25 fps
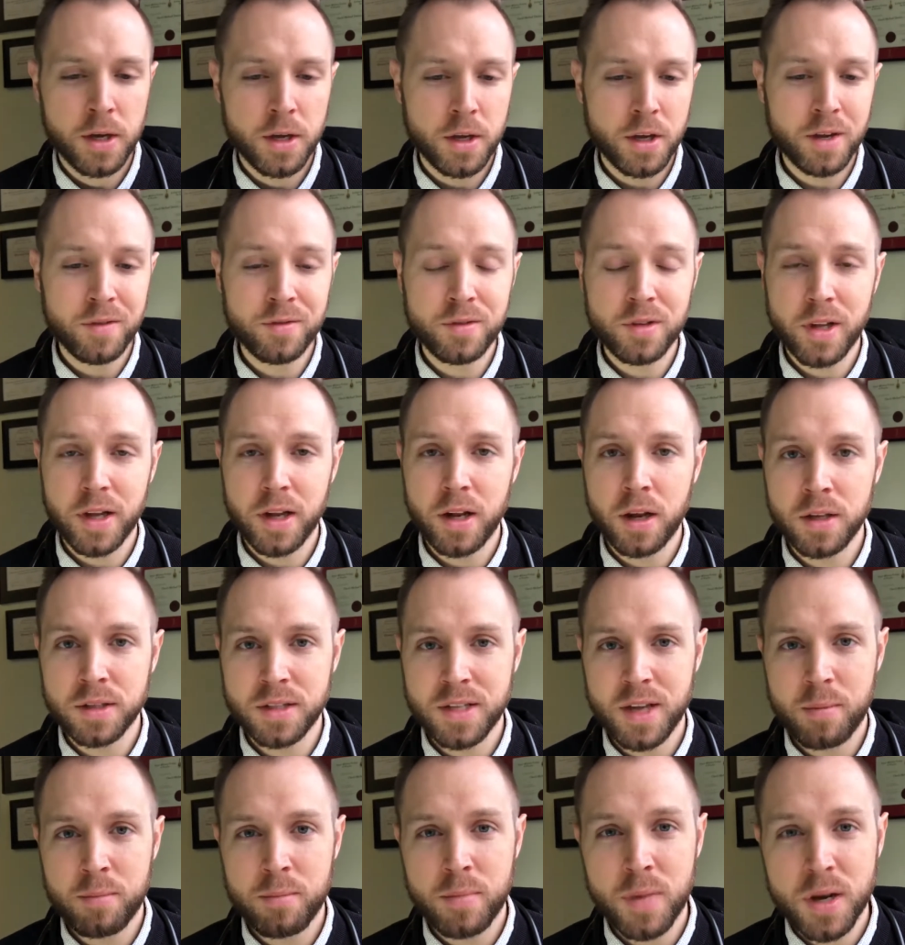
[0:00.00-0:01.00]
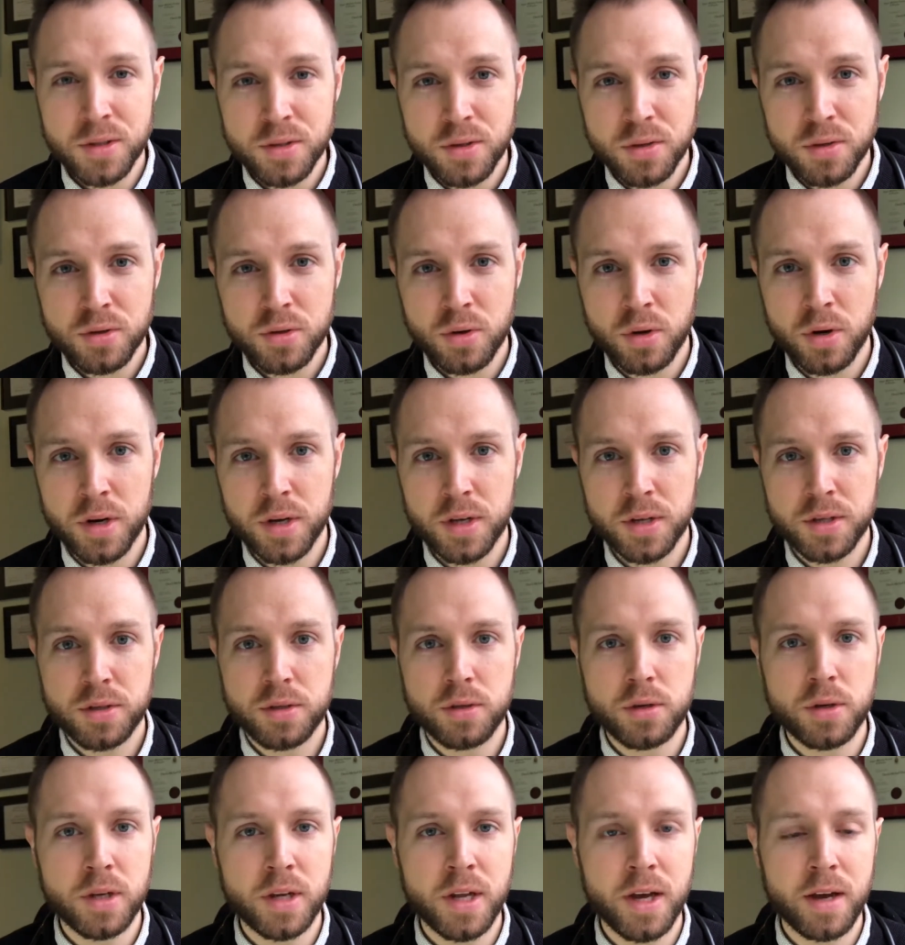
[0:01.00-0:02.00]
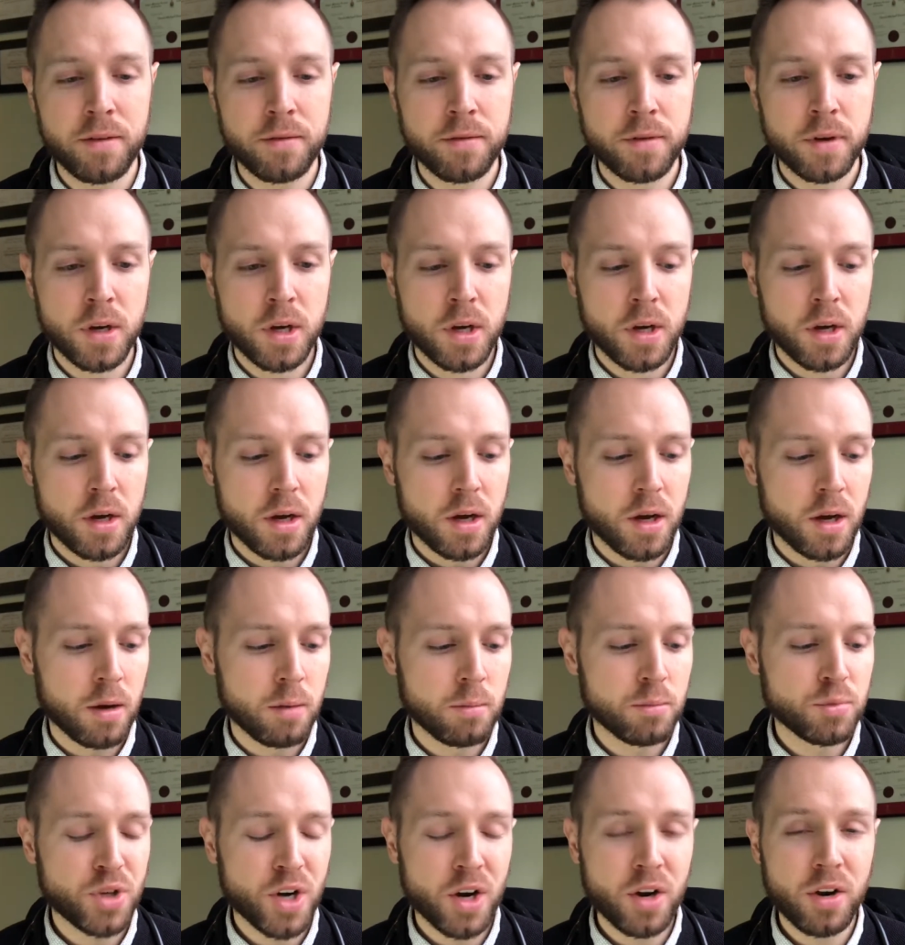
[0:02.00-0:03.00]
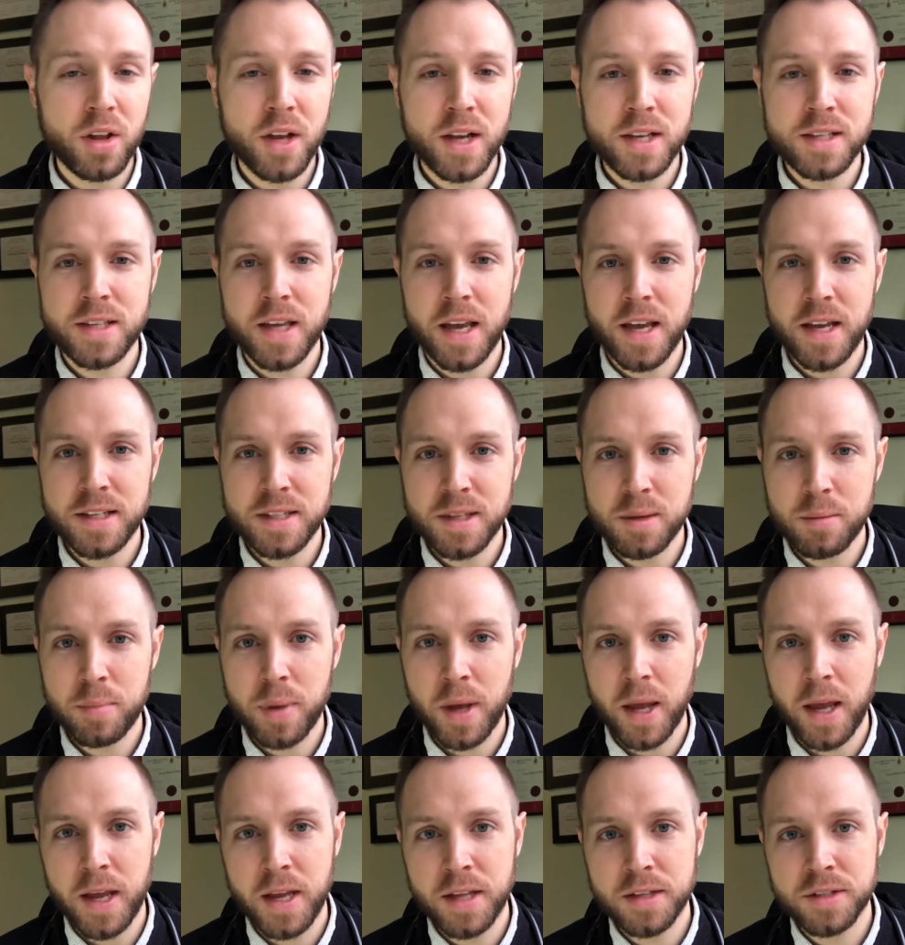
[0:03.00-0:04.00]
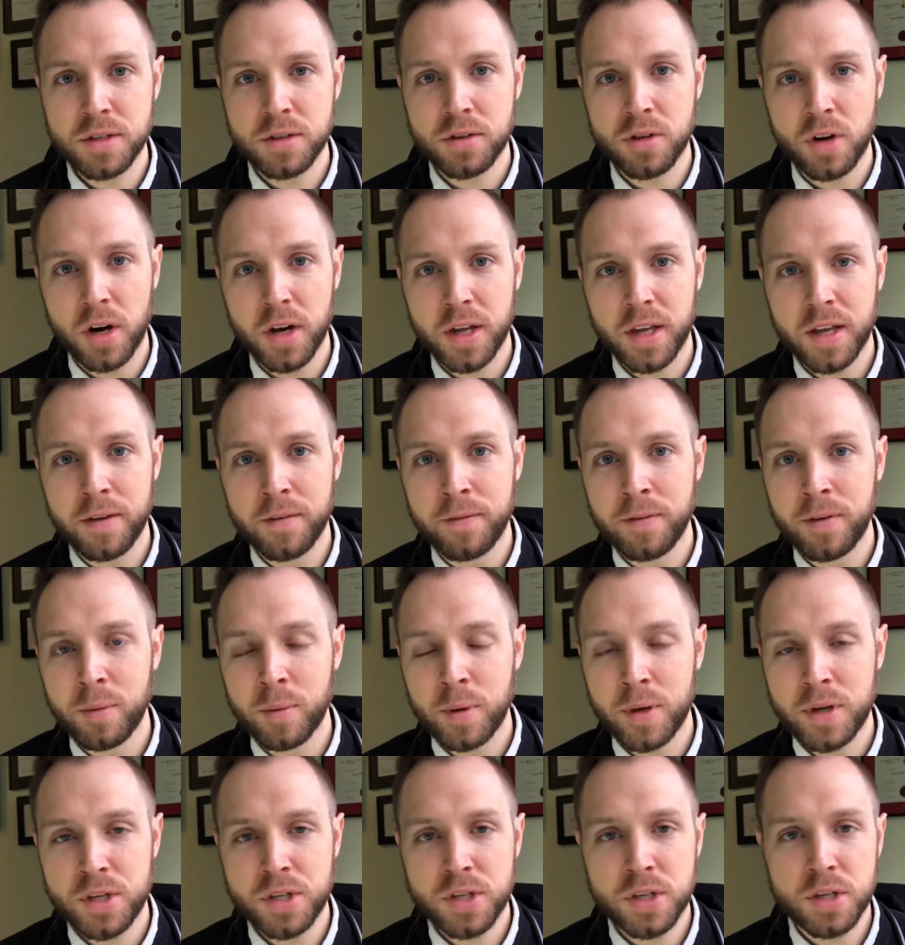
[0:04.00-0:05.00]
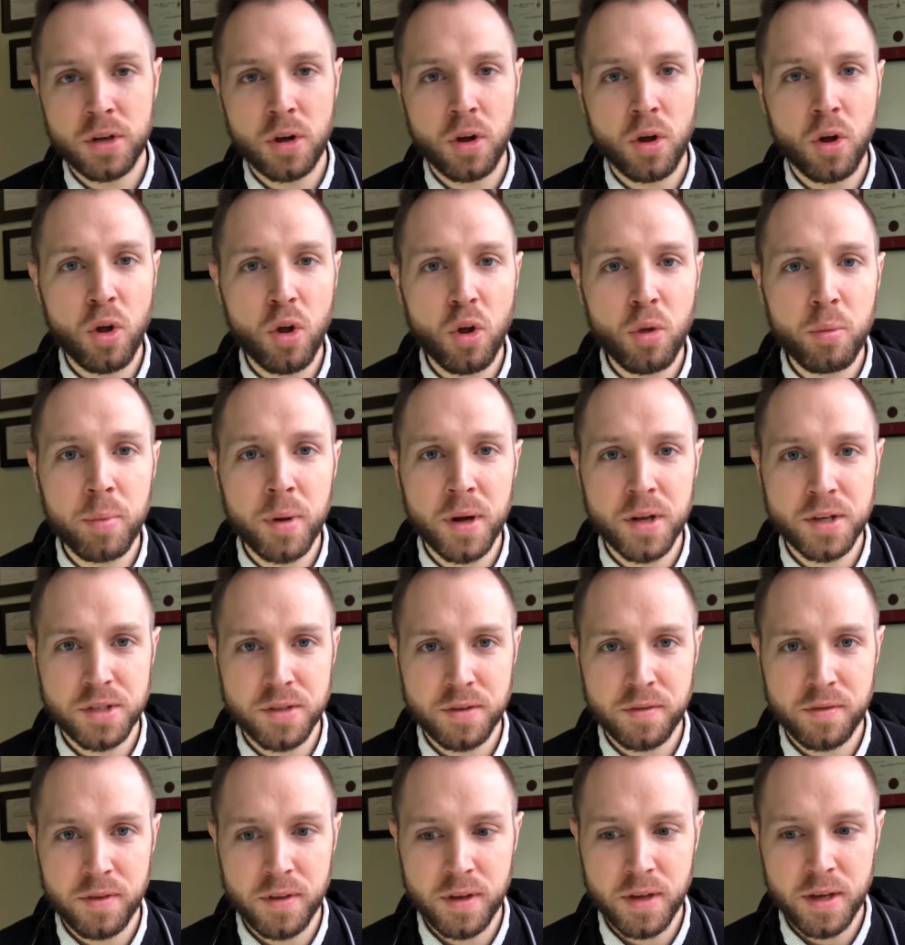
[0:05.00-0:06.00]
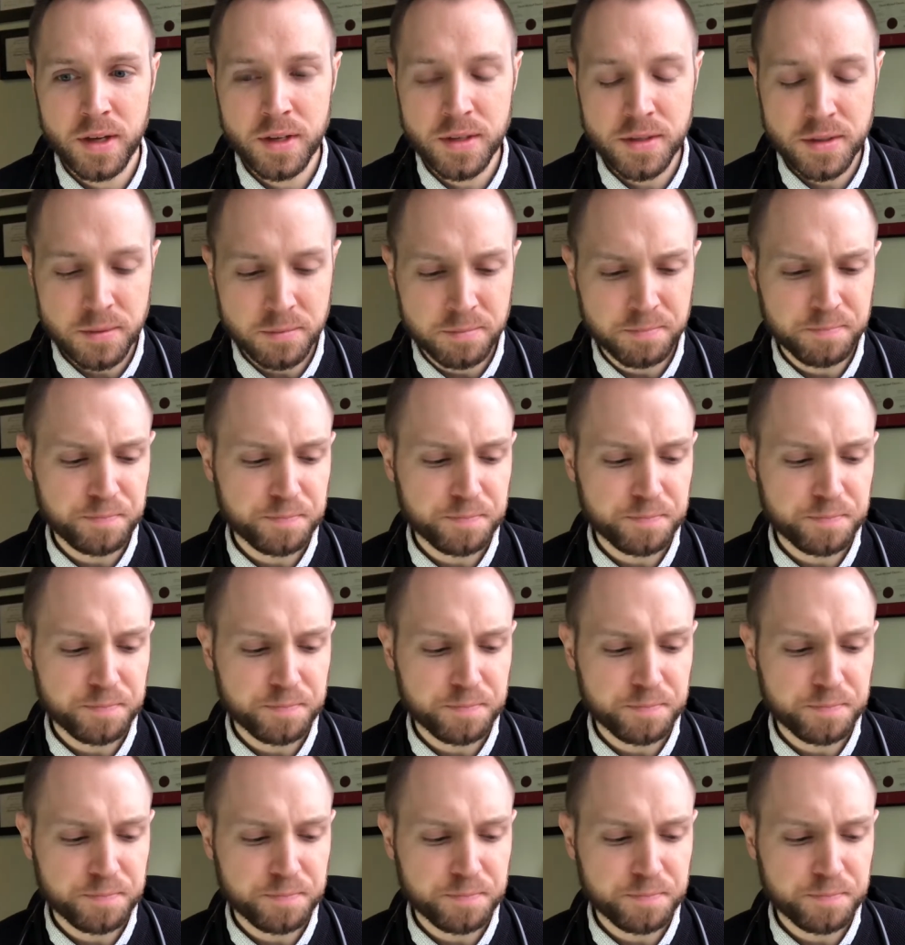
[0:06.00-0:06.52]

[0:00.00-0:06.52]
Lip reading: You can have delayed onset muscle soreness. You can have generalized aches and pains and chronic inflammation, a whole bunch of things.